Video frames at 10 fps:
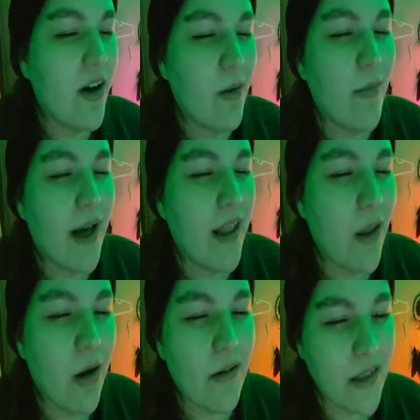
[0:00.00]
on my
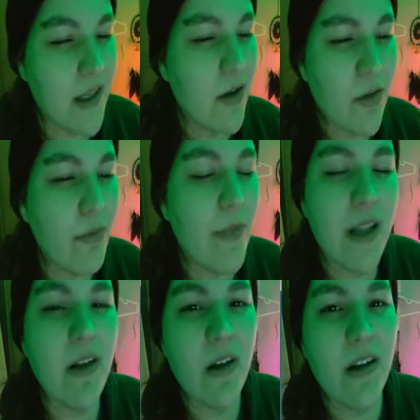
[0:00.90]
lawn? Get off my
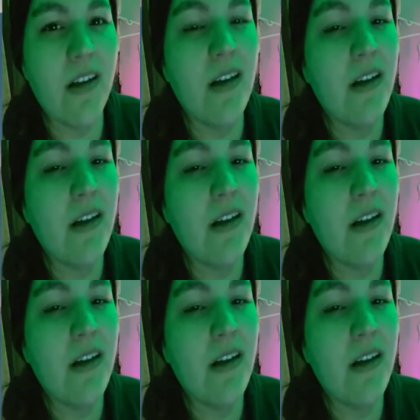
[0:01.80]
lawn.